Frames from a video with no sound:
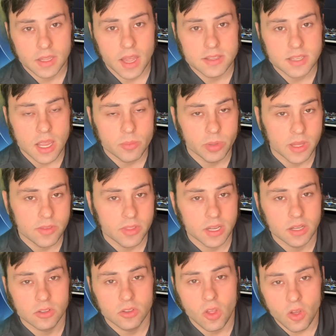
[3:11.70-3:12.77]
Guys, I believe that
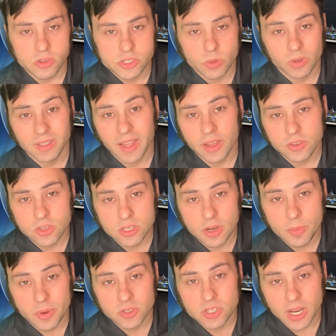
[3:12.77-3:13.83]
he'll also allow you to
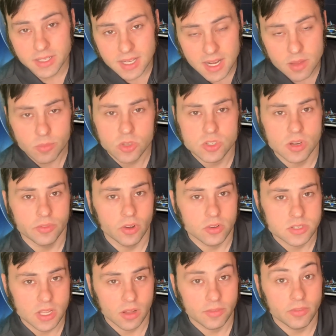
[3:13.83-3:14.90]
project an image of
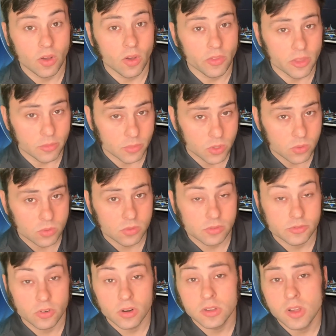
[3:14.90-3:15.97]
yourself on the moon
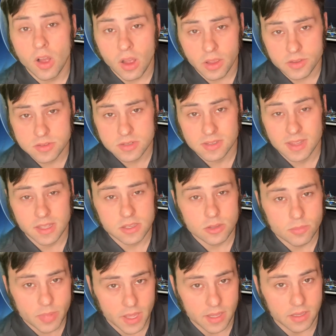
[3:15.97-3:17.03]
for a cost that you
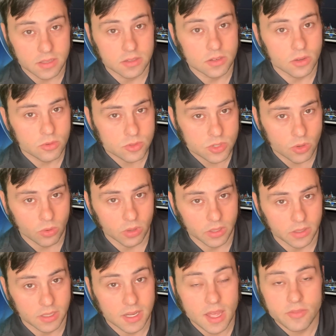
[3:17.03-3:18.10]
pay in
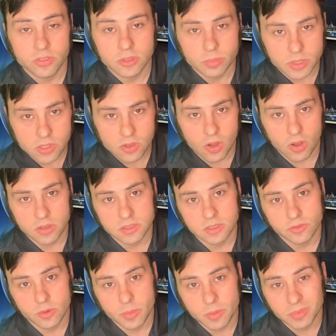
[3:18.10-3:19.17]
Dogecoin, inevitably causing
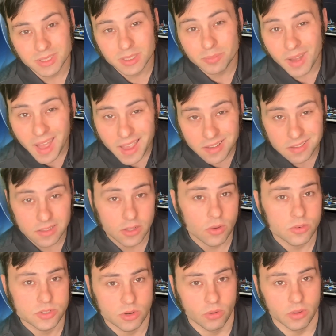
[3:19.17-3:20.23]
for people to buy into
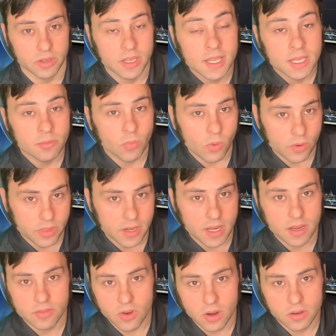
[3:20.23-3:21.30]
Dogecoin more than
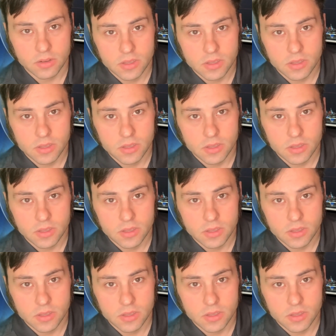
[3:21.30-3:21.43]
ever.